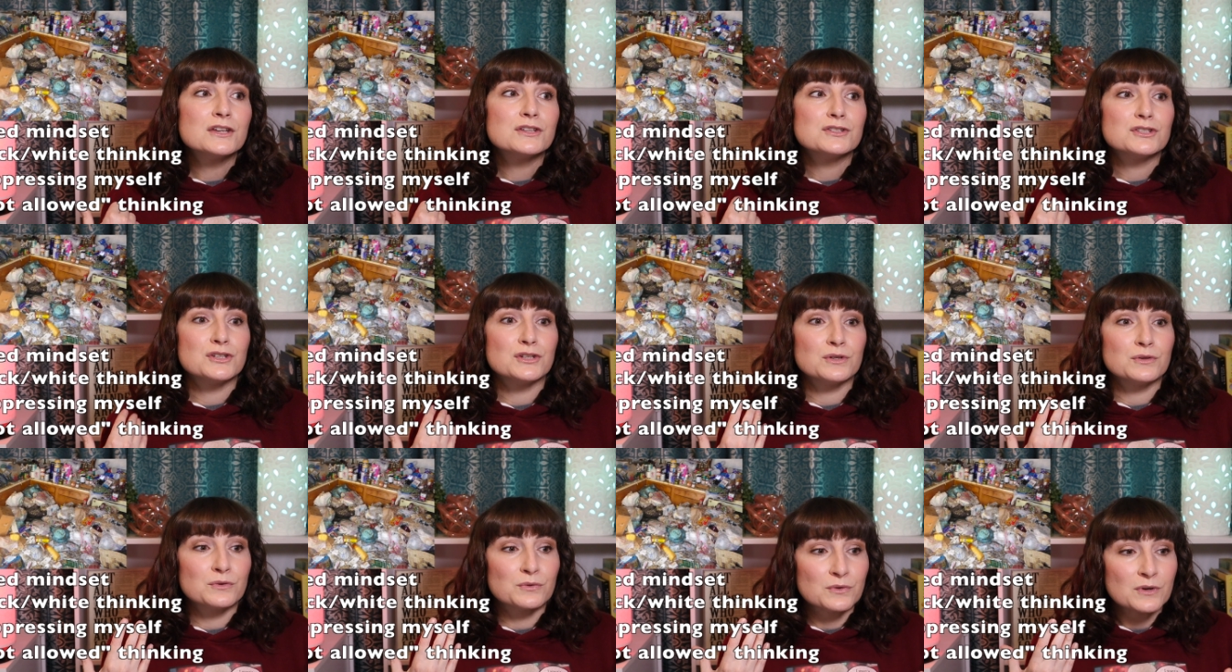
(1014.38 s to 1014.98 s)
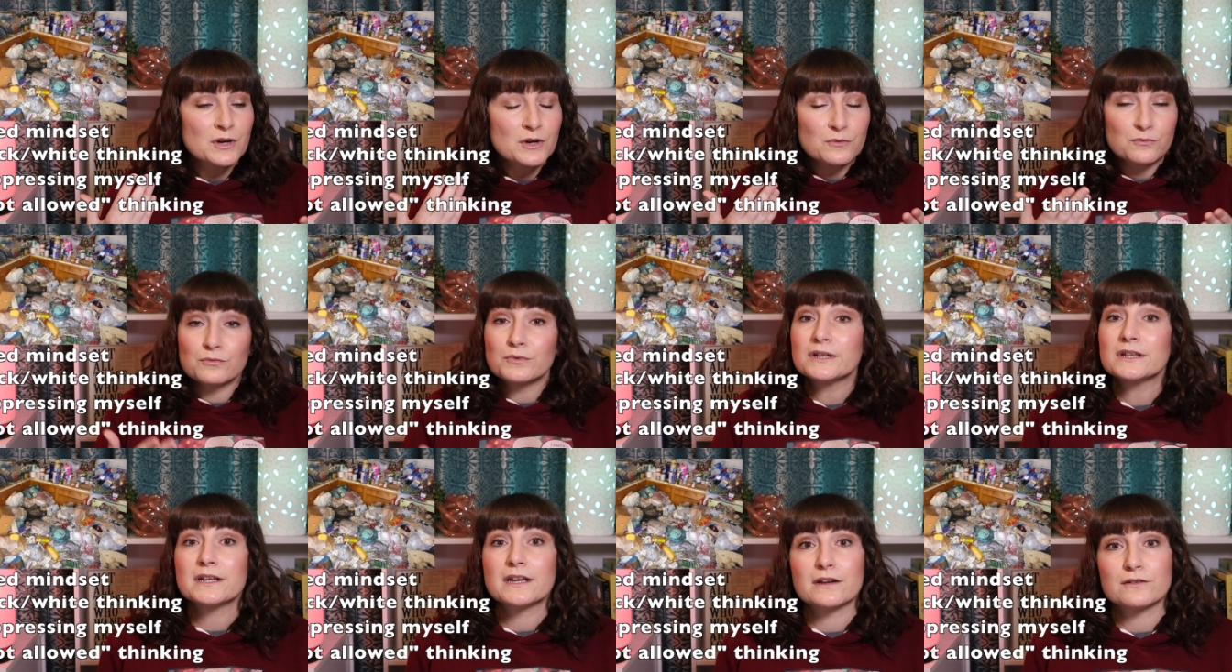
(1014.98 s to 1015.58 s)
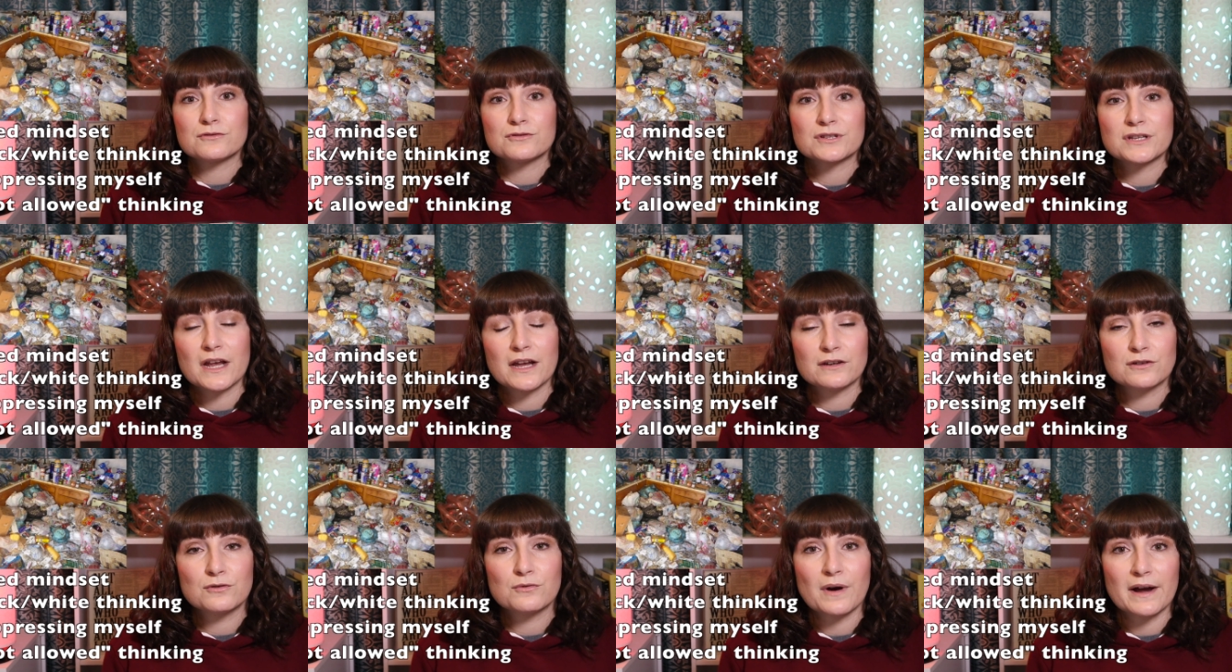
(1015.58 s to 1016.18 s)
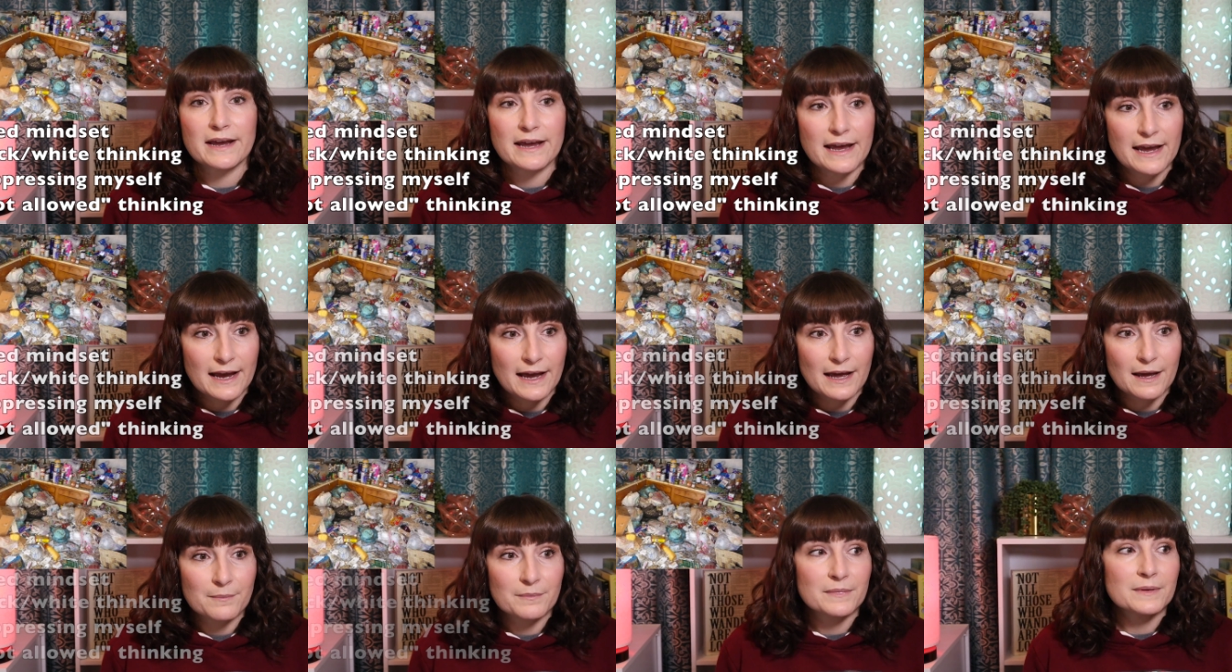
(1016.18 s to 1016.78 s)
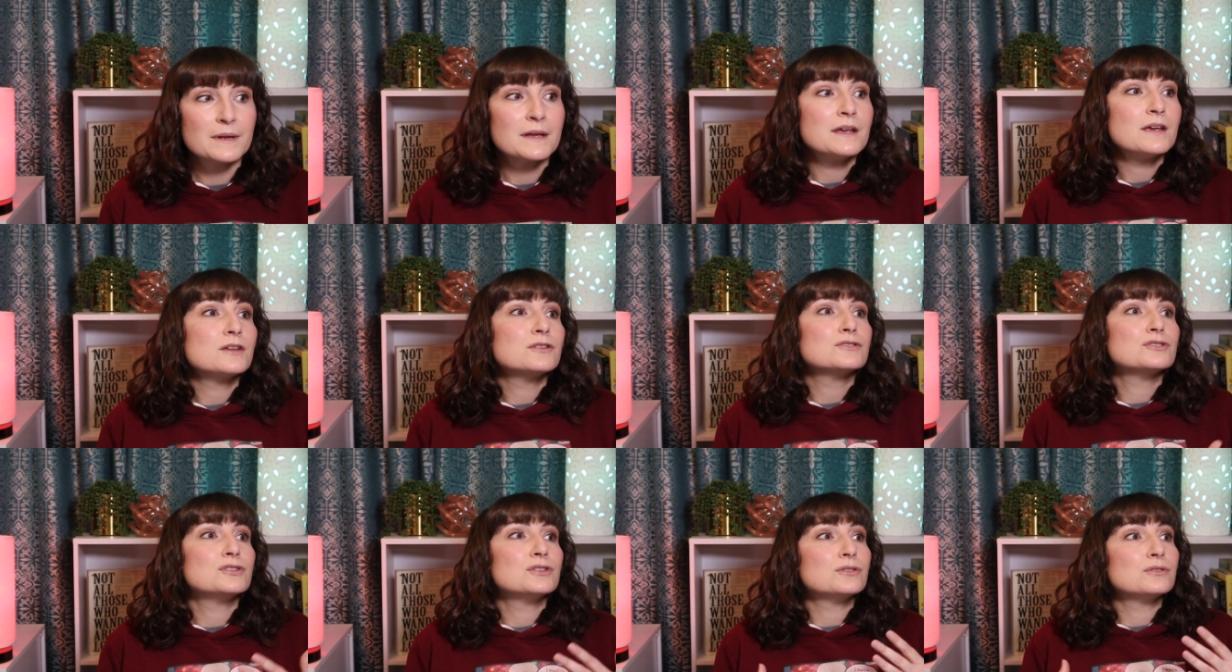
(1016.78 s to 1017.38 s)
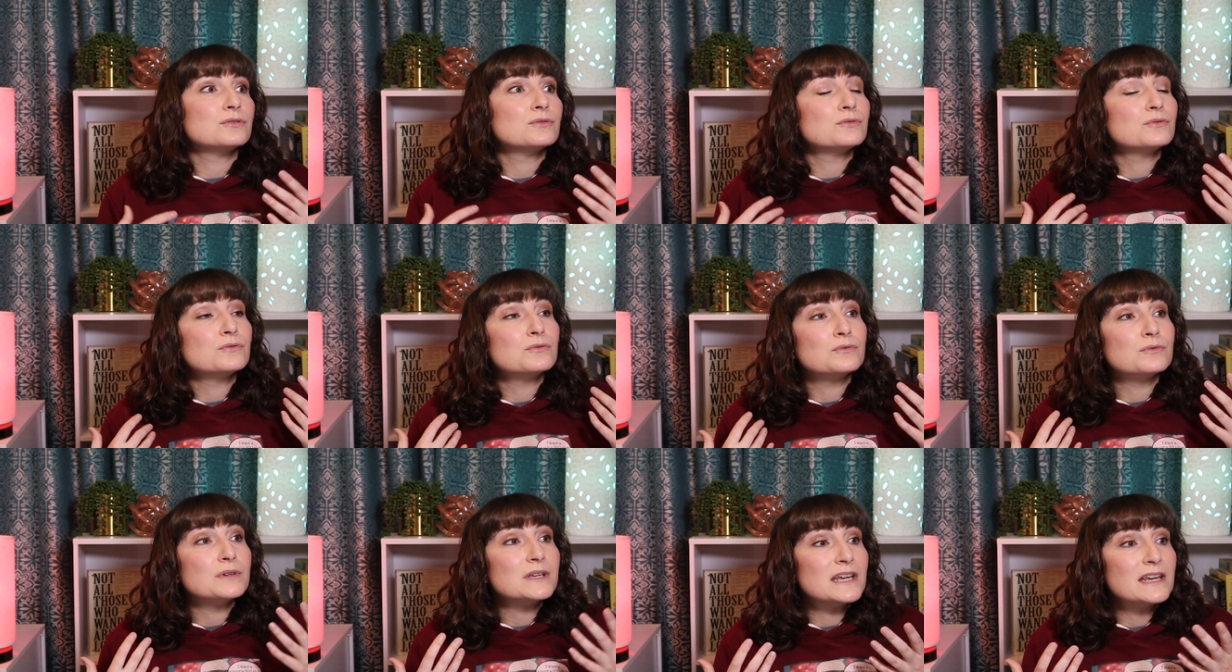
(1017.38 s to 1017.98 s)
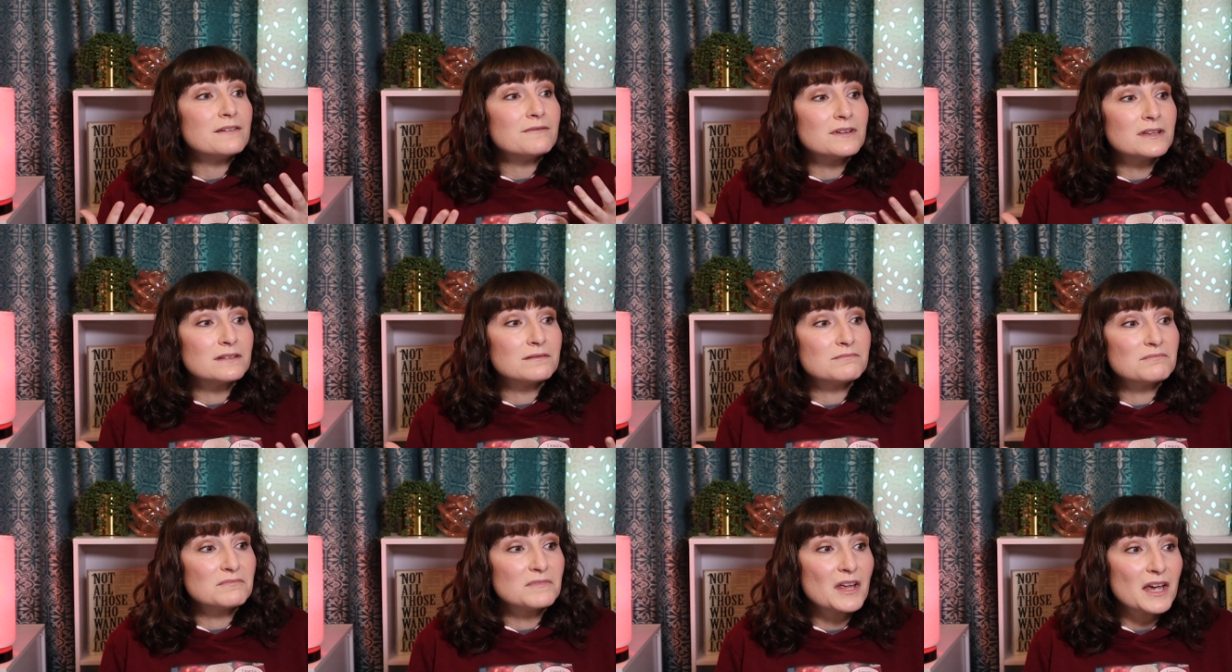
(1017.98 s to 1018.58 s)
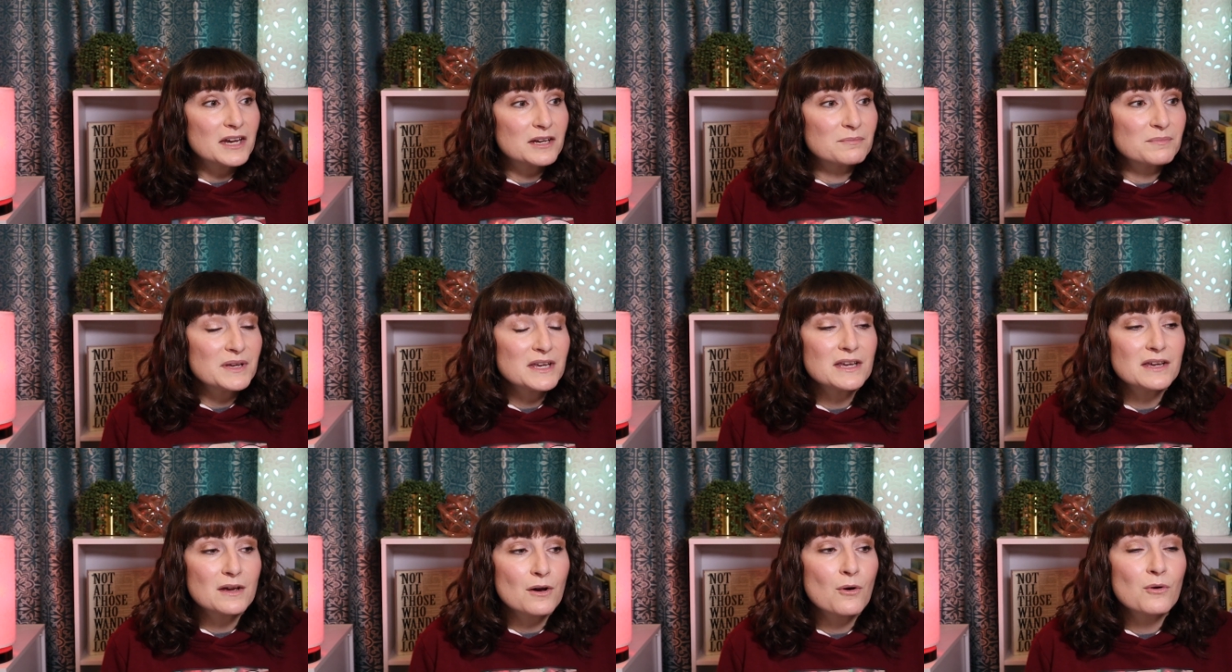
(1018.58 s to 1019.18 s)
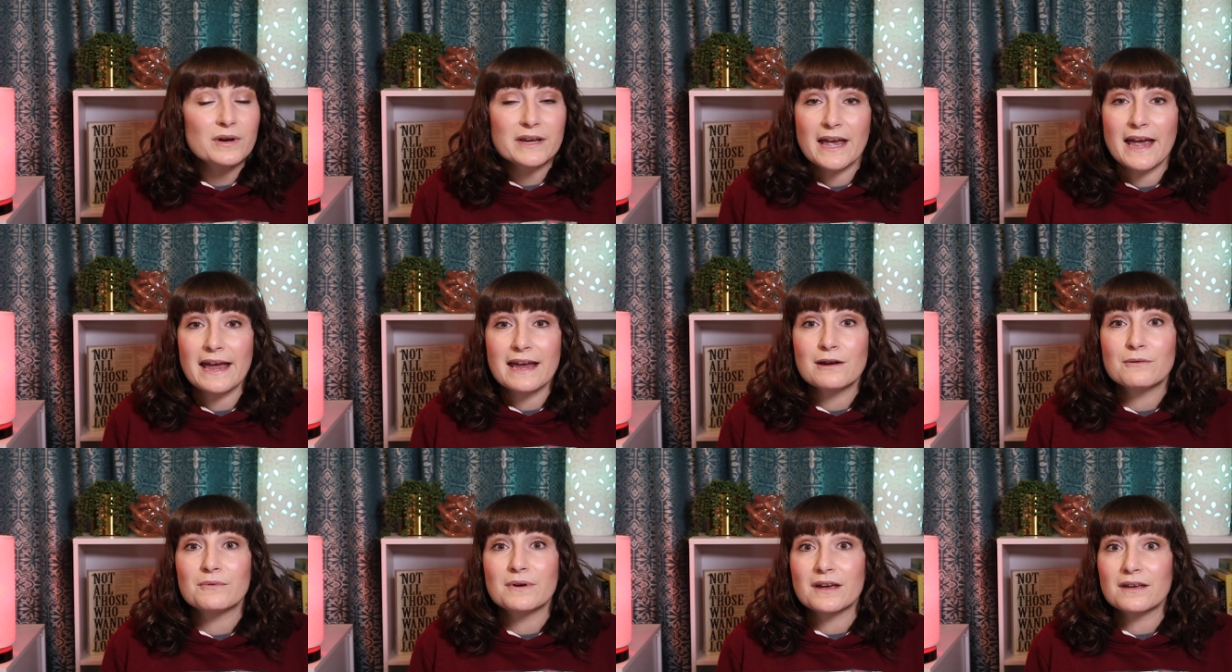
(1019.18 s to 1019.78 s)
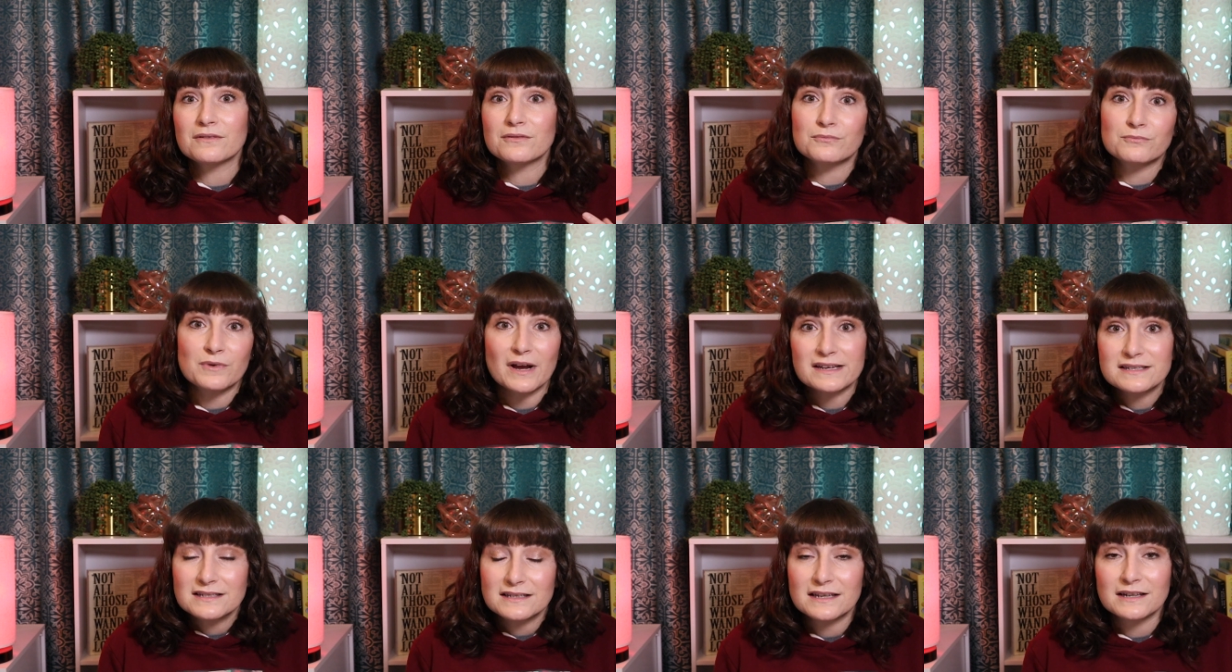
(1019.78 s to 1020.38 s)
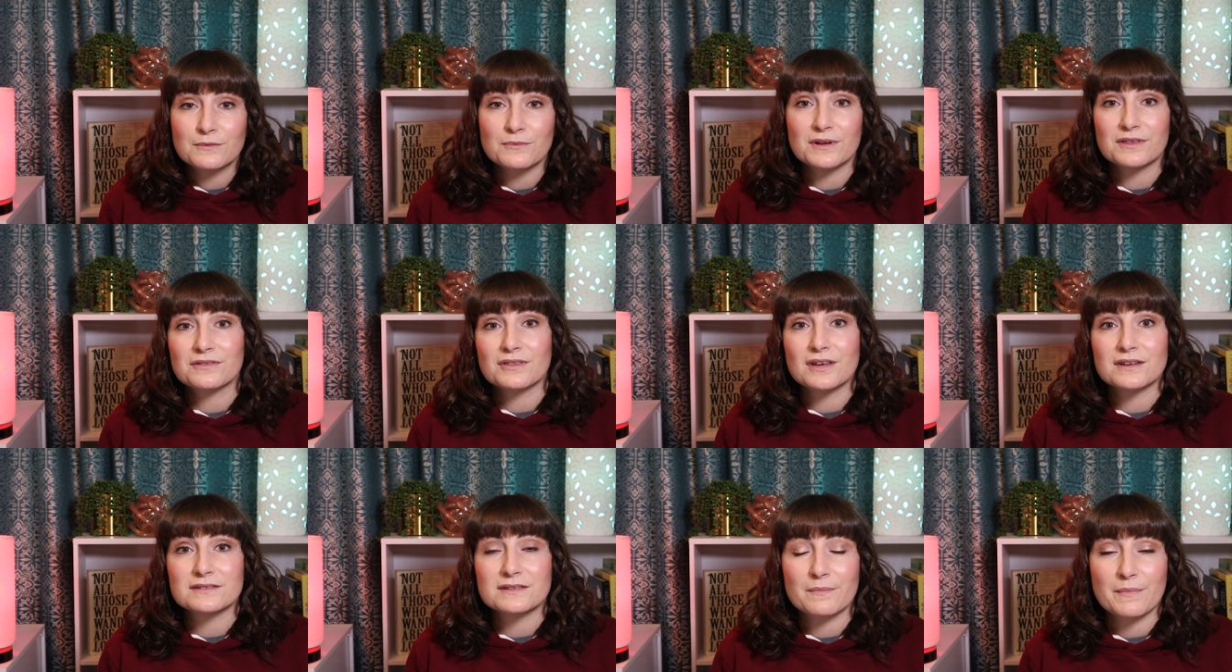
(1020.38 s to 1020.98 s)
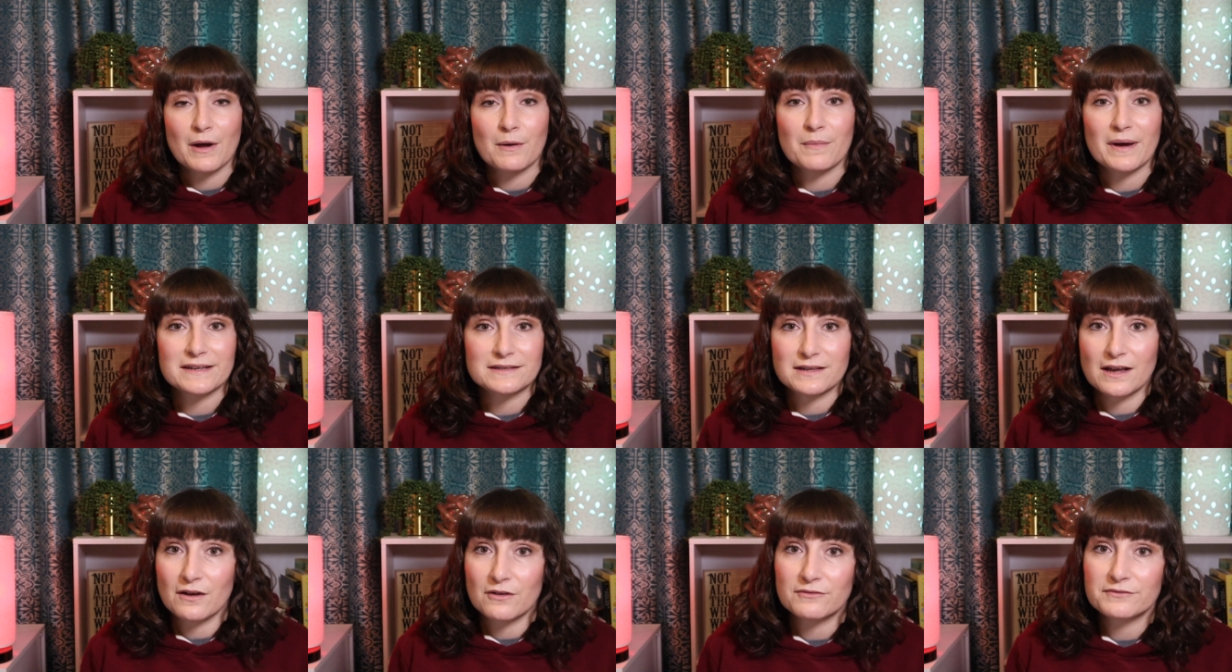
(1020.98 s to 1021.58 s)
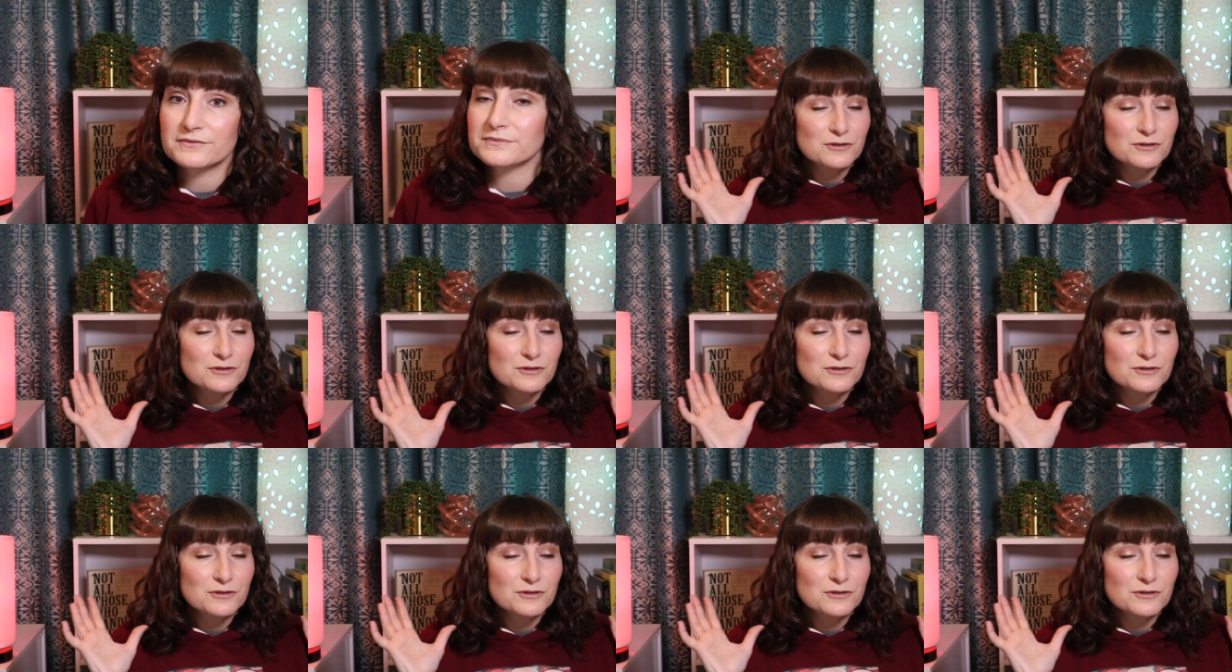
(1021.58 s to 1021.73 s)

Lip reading: to really understand who I am, to even like be okay with wrestling with things about myself.